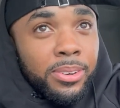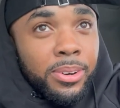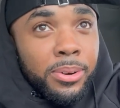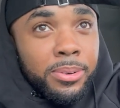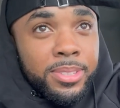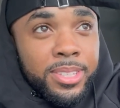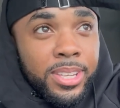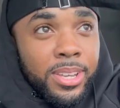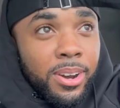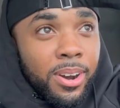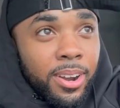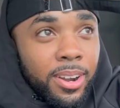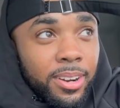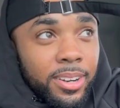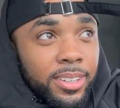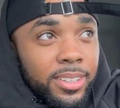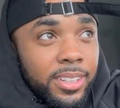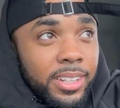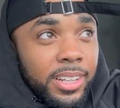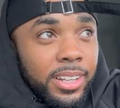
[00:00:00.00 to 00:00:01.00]
OTR,
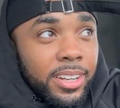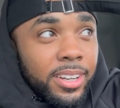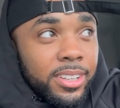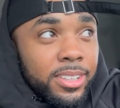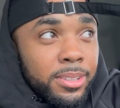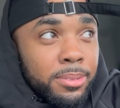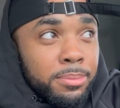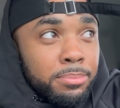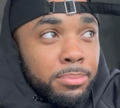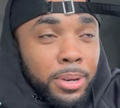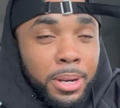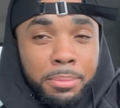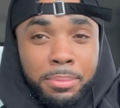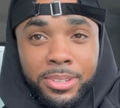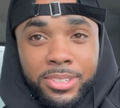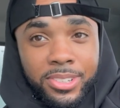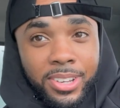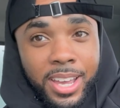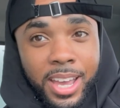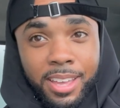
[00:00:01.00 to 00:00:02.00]
uh, you pretty
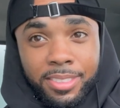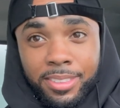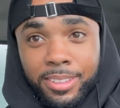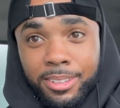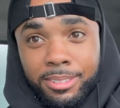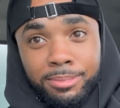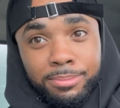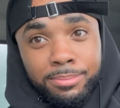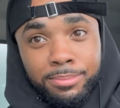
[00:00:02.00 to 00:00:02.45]
much gonna have to